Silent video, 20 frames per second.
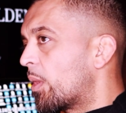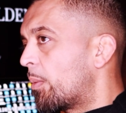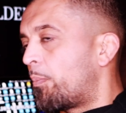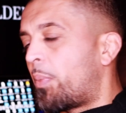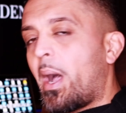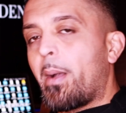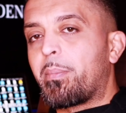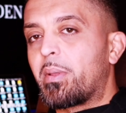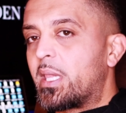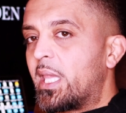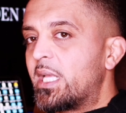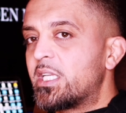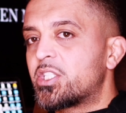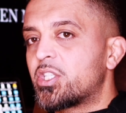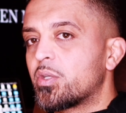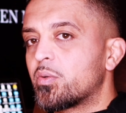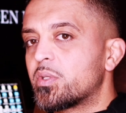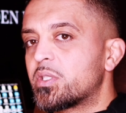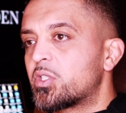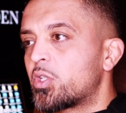
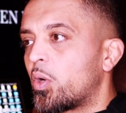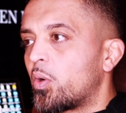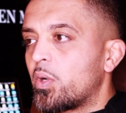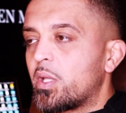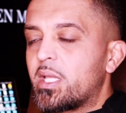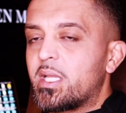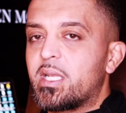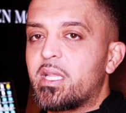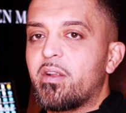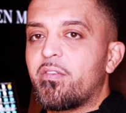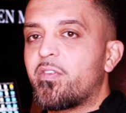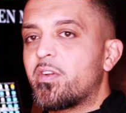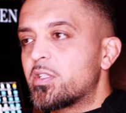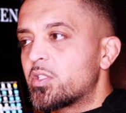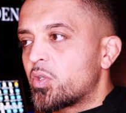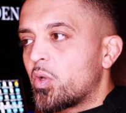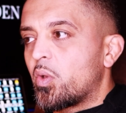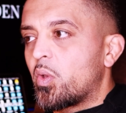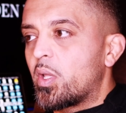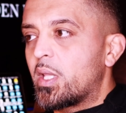Population was totally
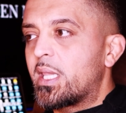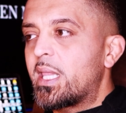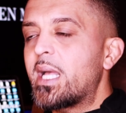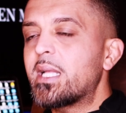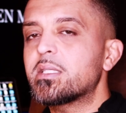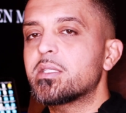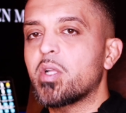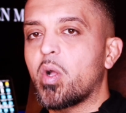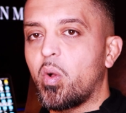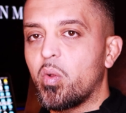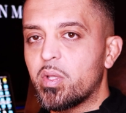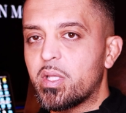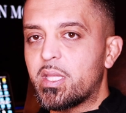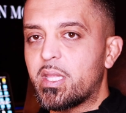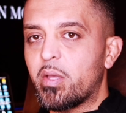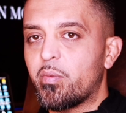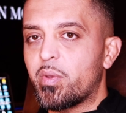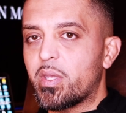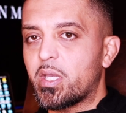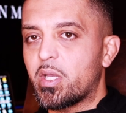different. So that's the only
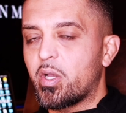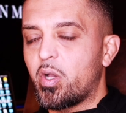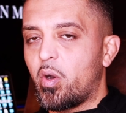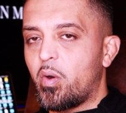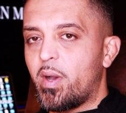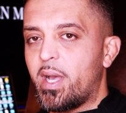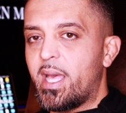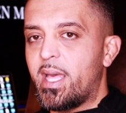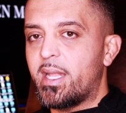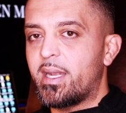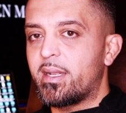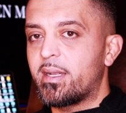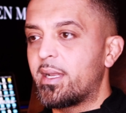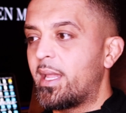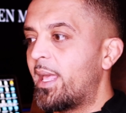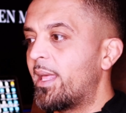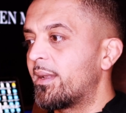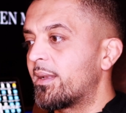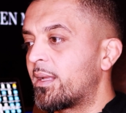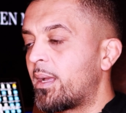thing we could go ahead
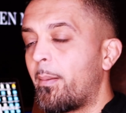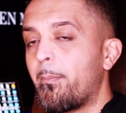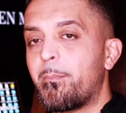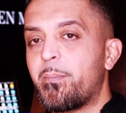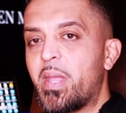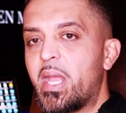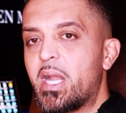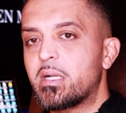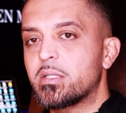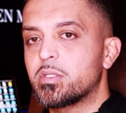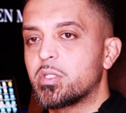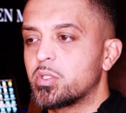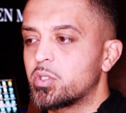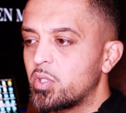and compare to.